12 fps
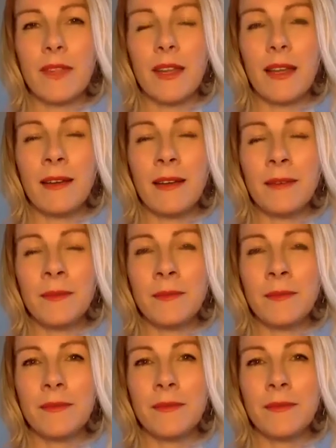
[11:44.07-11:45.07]

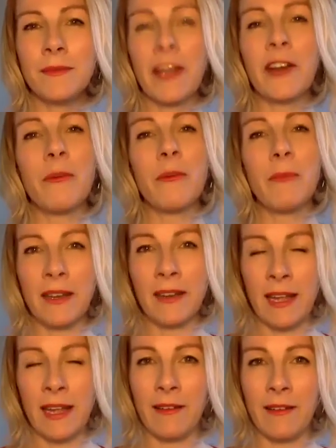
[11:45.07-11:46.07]
But I know better
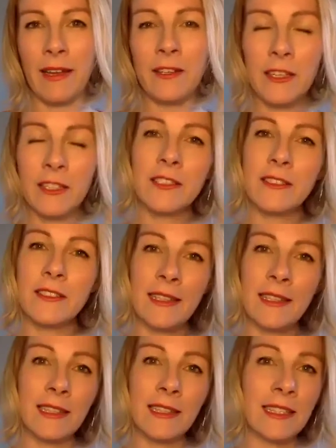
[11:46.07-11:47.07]
now, and you can just
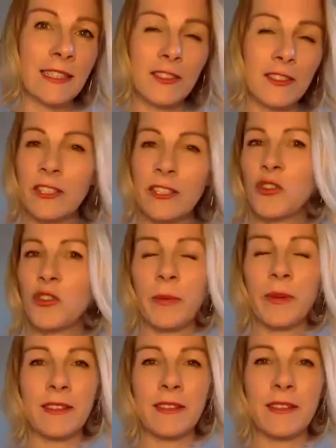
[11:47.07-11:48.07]
you can
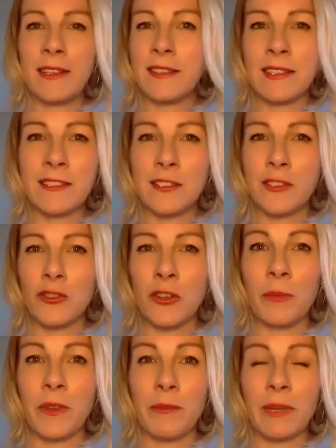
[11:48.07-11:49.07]
drop it as easily as you
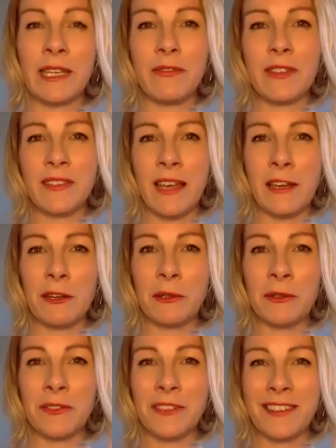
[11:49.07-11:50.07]
drop the belief in Santa
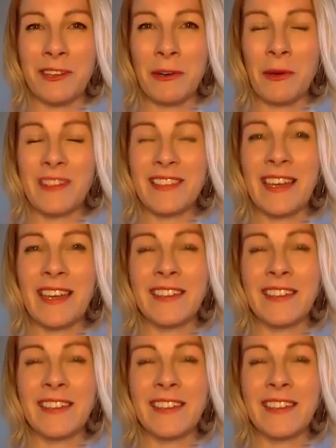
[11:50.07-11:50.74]
Claus, as I always say.